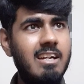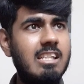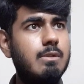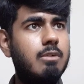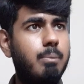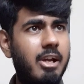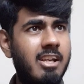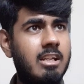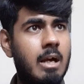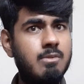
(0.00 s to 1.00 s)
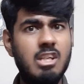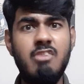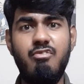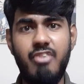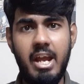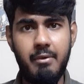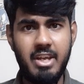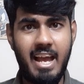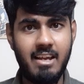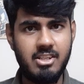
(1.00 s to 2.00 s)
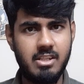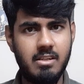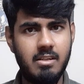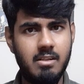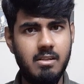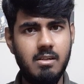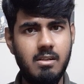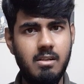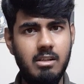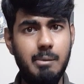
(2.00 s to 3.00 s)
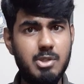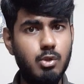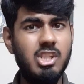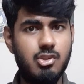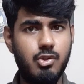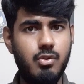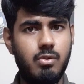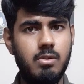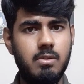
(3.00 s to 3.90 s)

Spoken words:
this plugin comes in very handy. Let me show this to you.